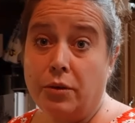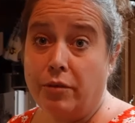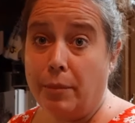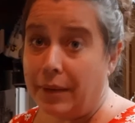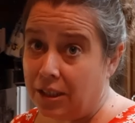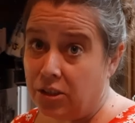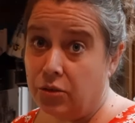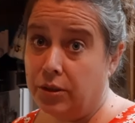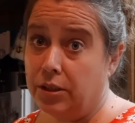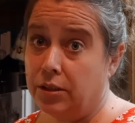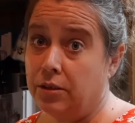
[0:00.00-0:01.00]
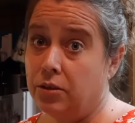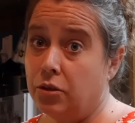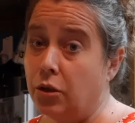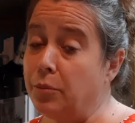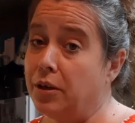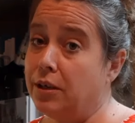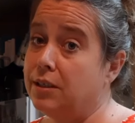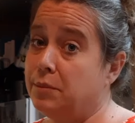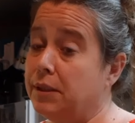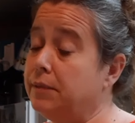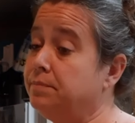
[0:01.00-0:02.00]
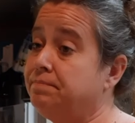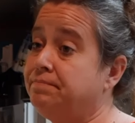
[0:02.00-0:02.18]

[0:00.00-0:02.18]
one for measuring too much, but